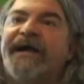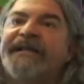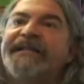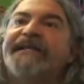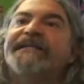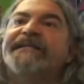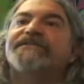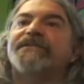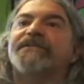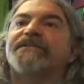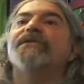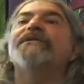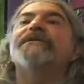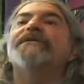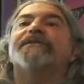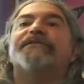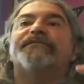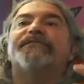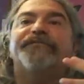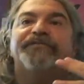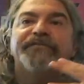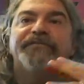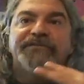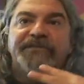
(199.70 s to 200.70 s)
I need to look
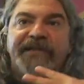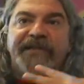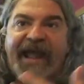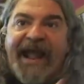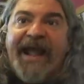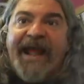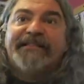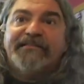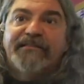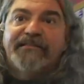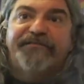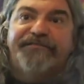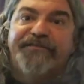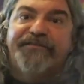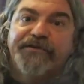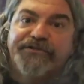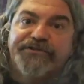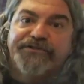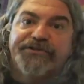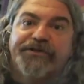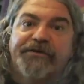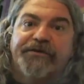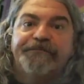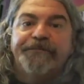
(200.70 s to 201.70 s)
at the
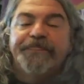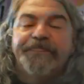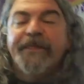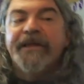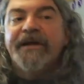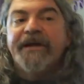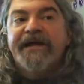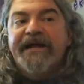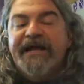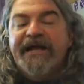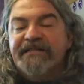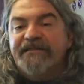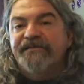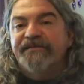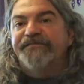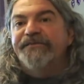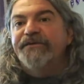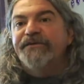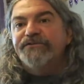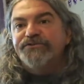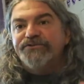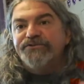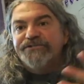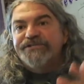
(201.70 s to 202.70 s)
future, and the
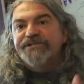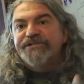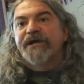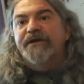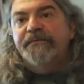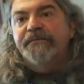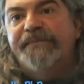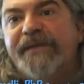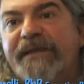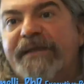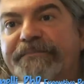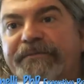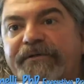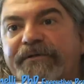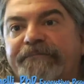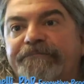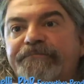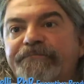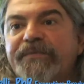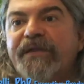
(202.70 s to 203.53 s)
future is young people.